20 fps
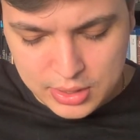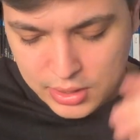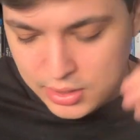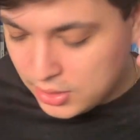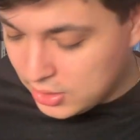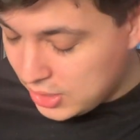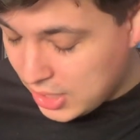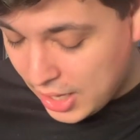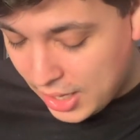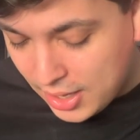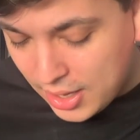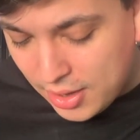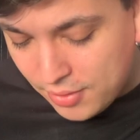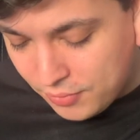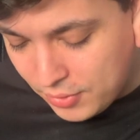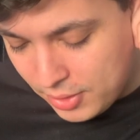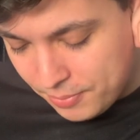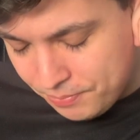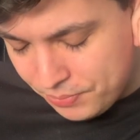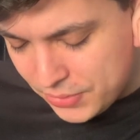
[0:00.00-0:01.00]
And
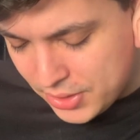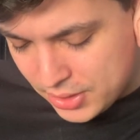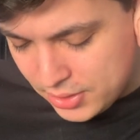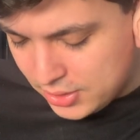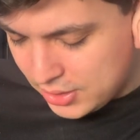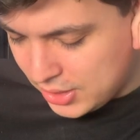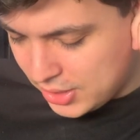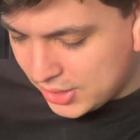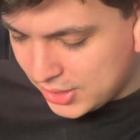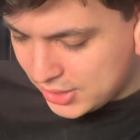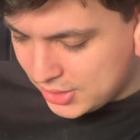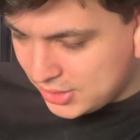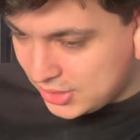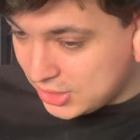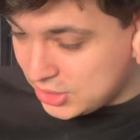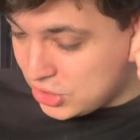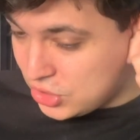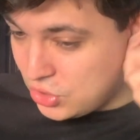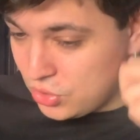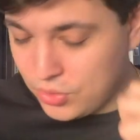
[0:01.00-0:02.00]
yeah,
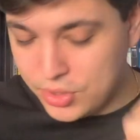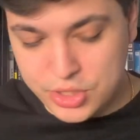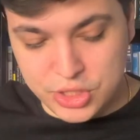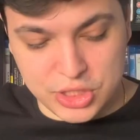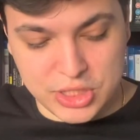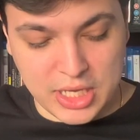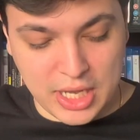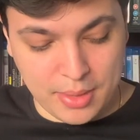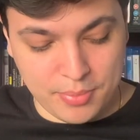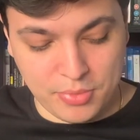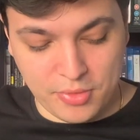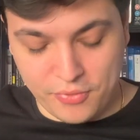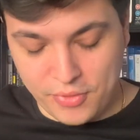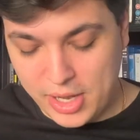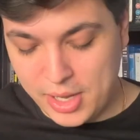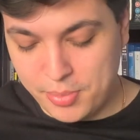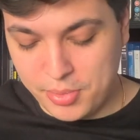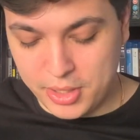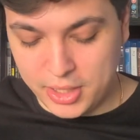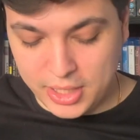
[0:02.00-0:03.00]
this story just kept
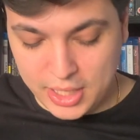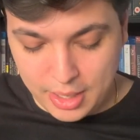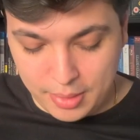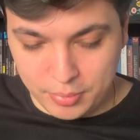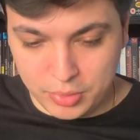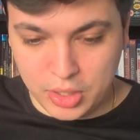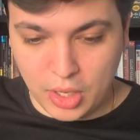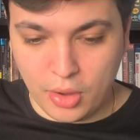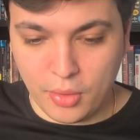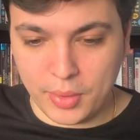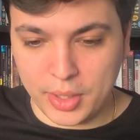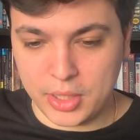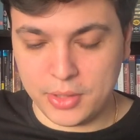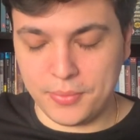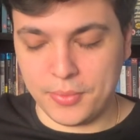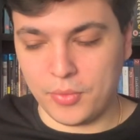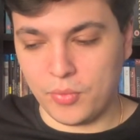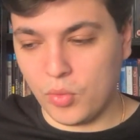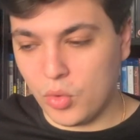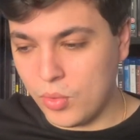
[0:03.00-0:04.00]
developing, kept going. You
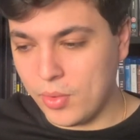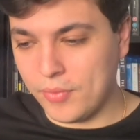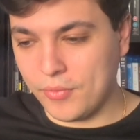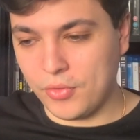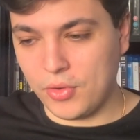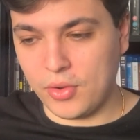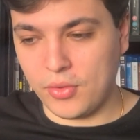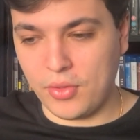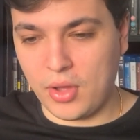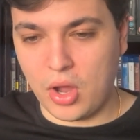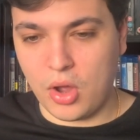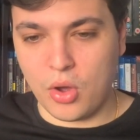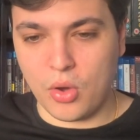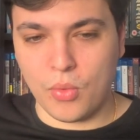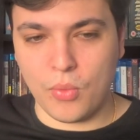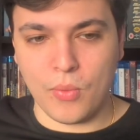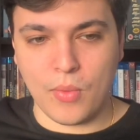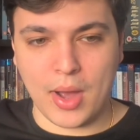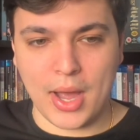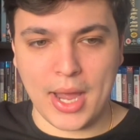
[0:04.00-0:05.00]
were rooting for her the
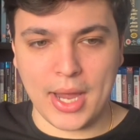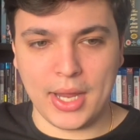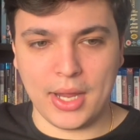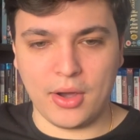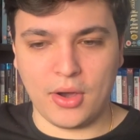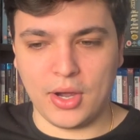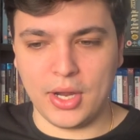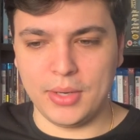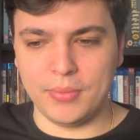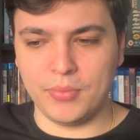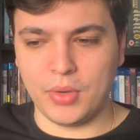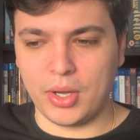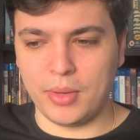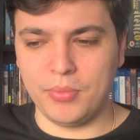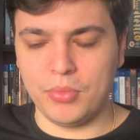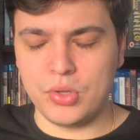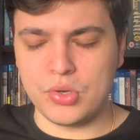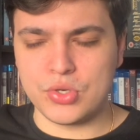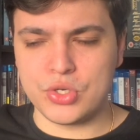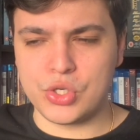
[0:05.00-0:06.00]
whole way.
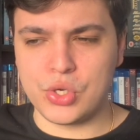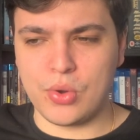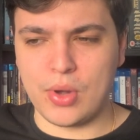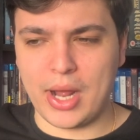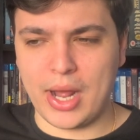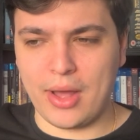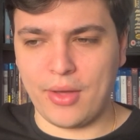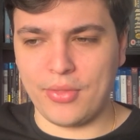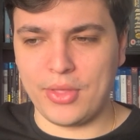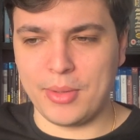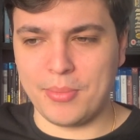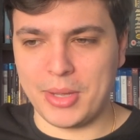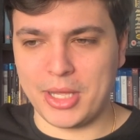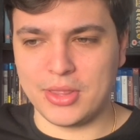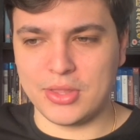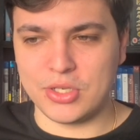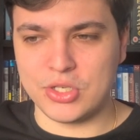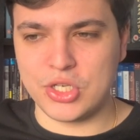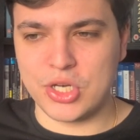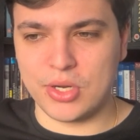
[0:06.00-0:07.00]
I'm not sure how they made
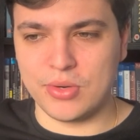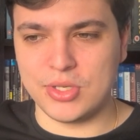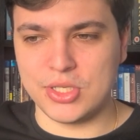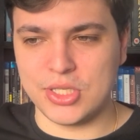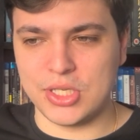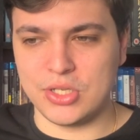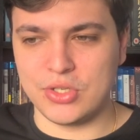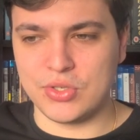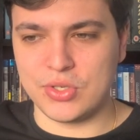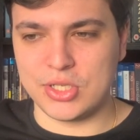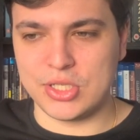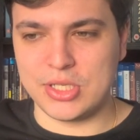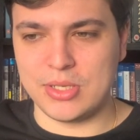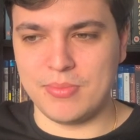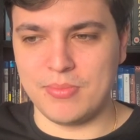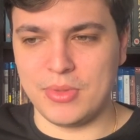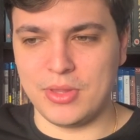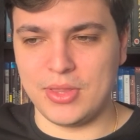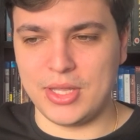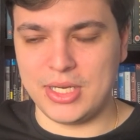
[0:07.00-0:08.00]
this show this
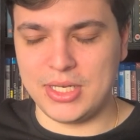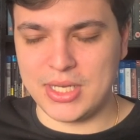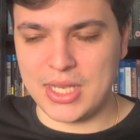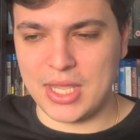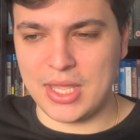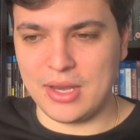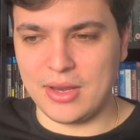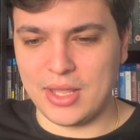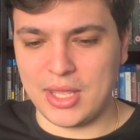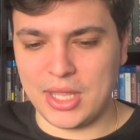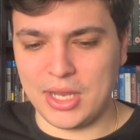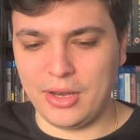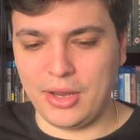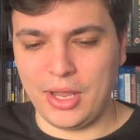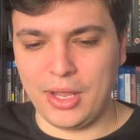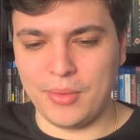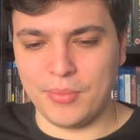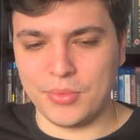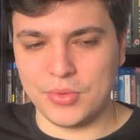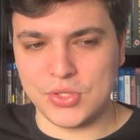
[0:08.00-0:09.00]
interesting, but they did. And
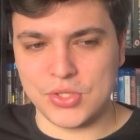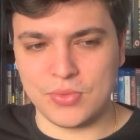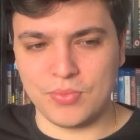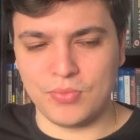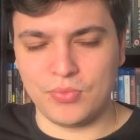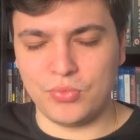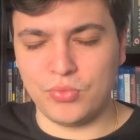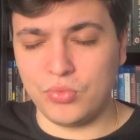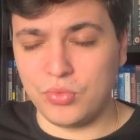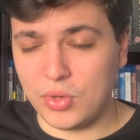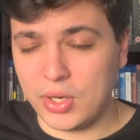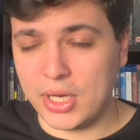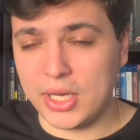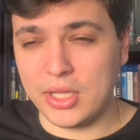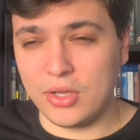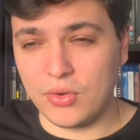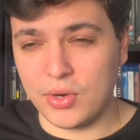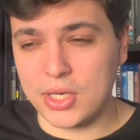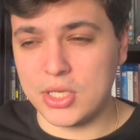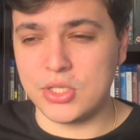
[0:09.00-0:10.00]
it was really
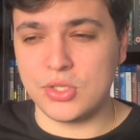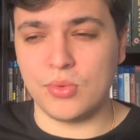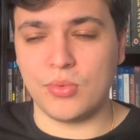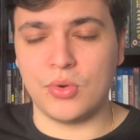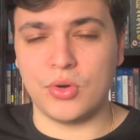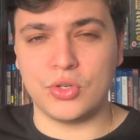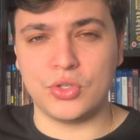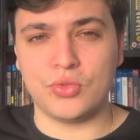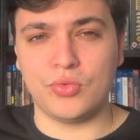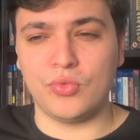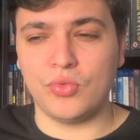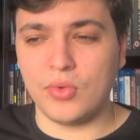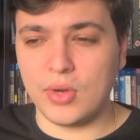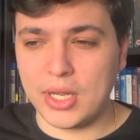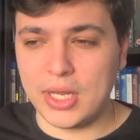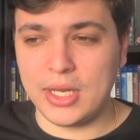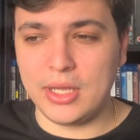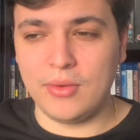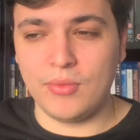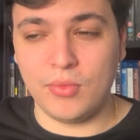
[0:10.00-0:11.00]
great to watch.
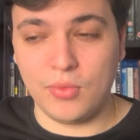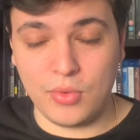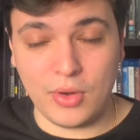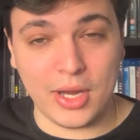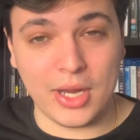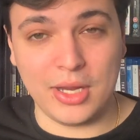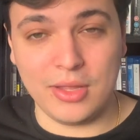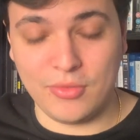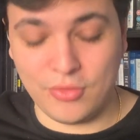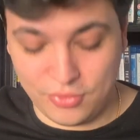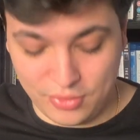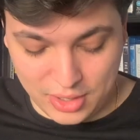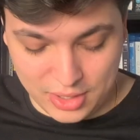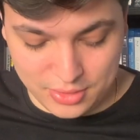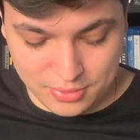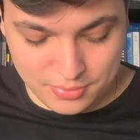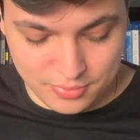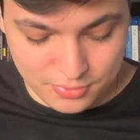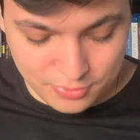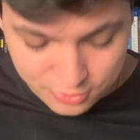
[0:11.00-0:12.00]
Really, really
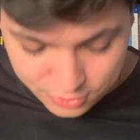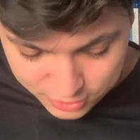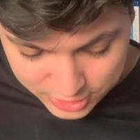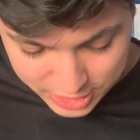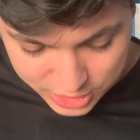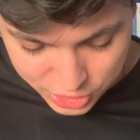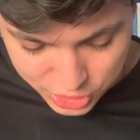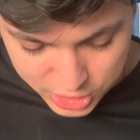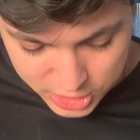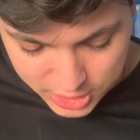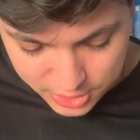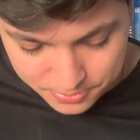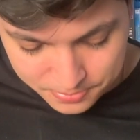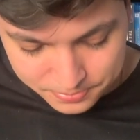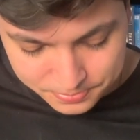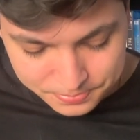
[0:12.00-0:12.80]
fun show.